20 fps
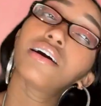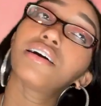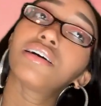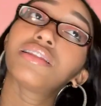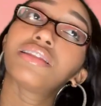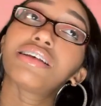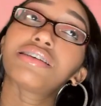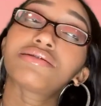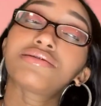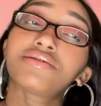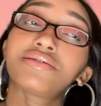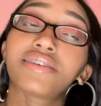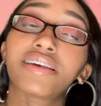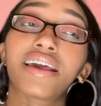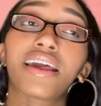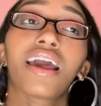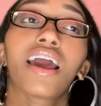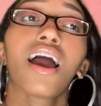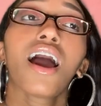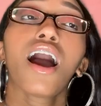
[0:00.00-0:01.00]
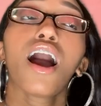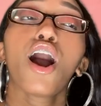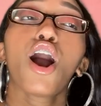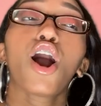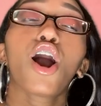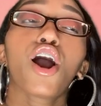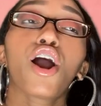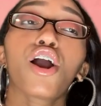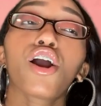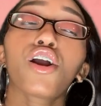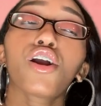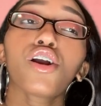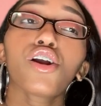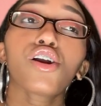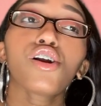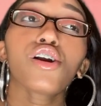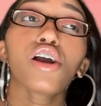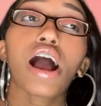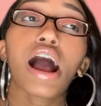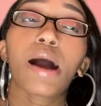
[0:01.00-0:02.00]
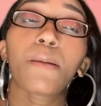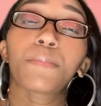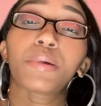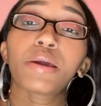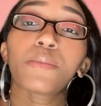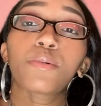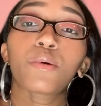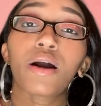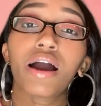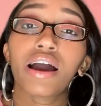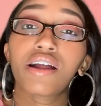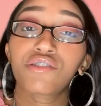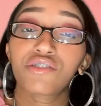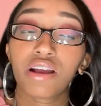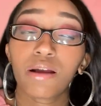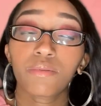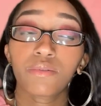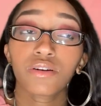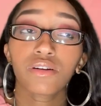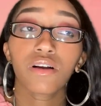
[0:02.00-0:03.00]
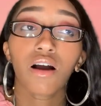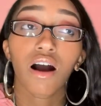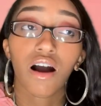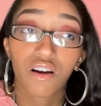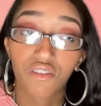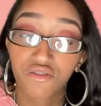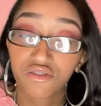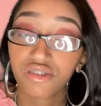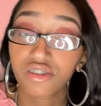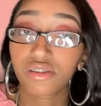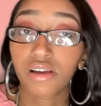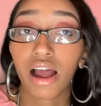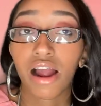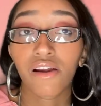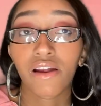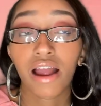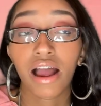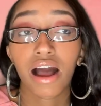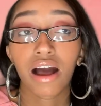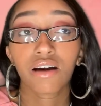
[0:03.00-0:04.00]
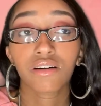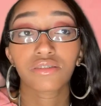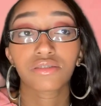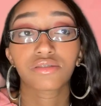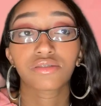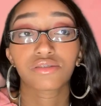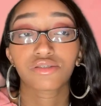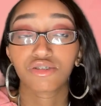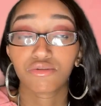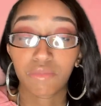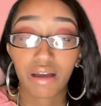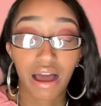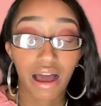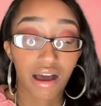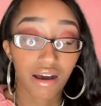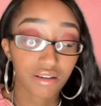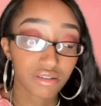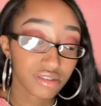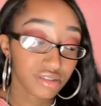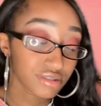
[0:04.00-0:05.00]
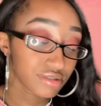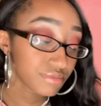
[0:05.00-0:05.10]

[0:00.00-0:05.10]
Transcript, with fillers: let's see. Her um, people had dropped her off to our house or to my house.